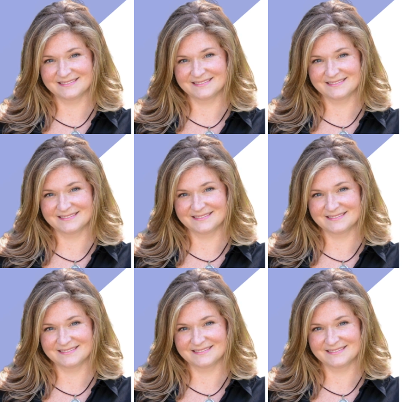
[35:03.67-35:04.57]

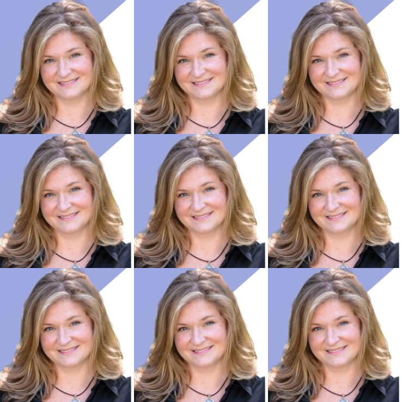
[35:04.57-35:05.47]

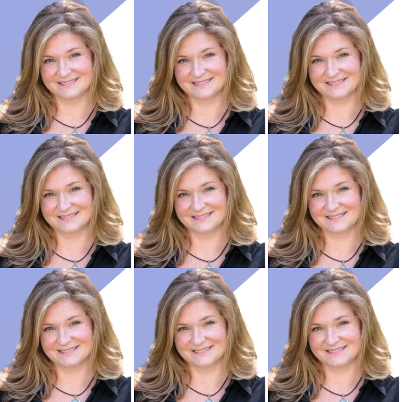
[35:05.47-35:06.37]

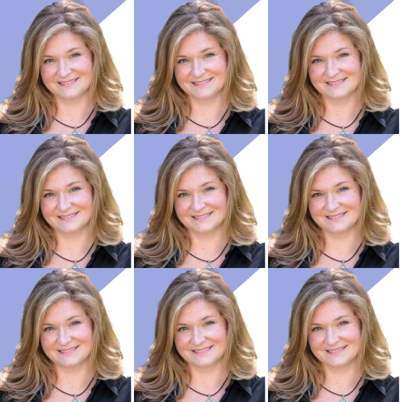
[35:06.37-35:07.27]

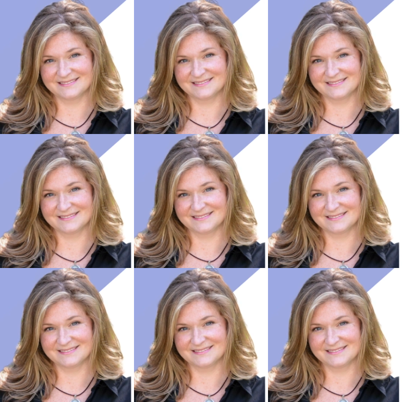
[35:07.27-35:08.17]

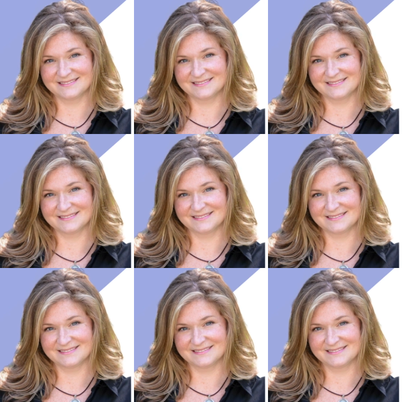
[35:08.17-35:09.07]

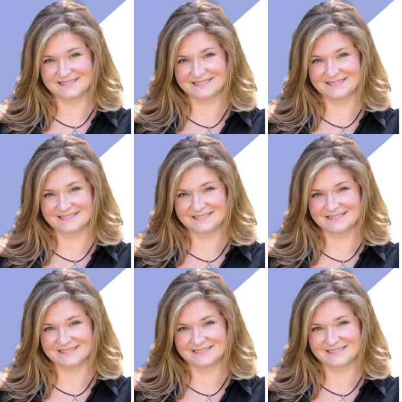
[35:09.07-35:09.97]

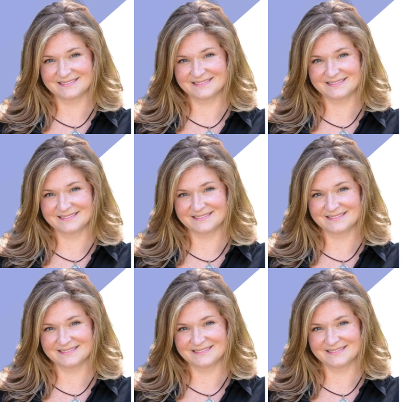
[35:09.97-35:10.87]

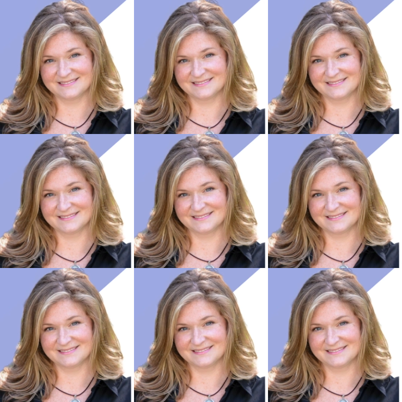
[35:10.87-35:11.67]
The face doesn't move, so there is nothing to read.